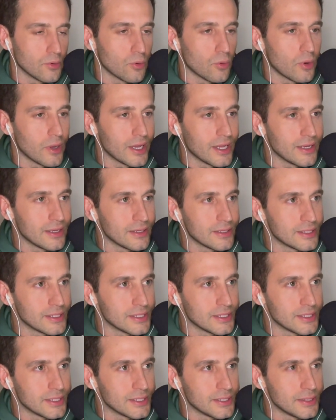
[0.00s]
When
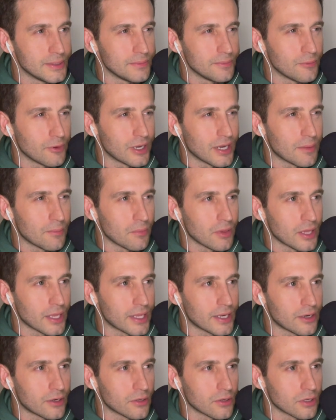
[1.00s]
I'm
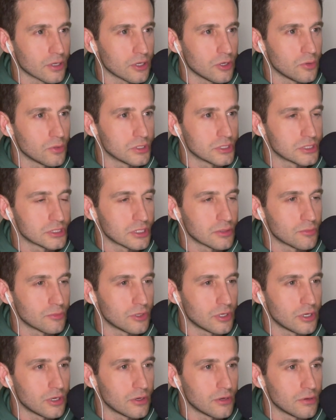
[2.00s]
planning on going
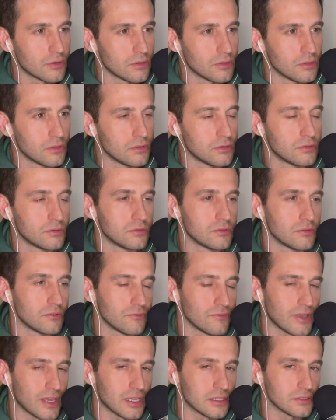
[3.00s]
somewhere
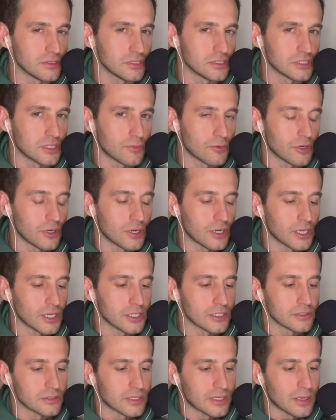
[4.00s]
fancy, somewhere
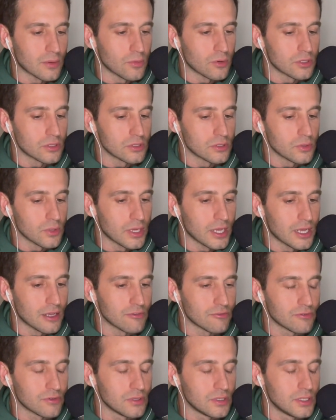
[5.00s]
nice, and I want to
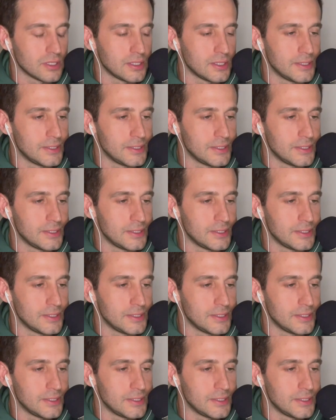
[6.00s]
have